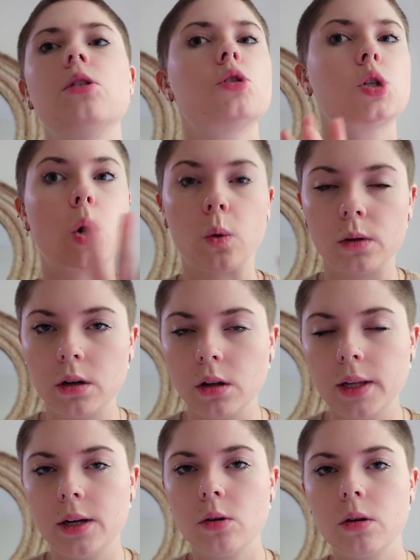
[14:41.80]

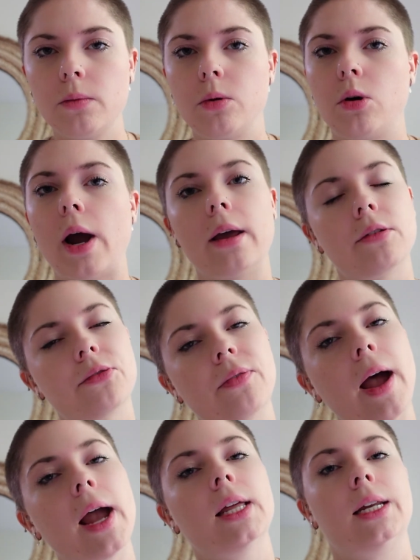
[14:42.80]
totally normal and
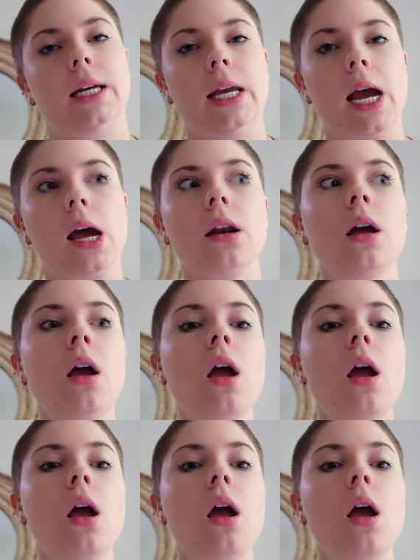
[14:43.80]
fine again.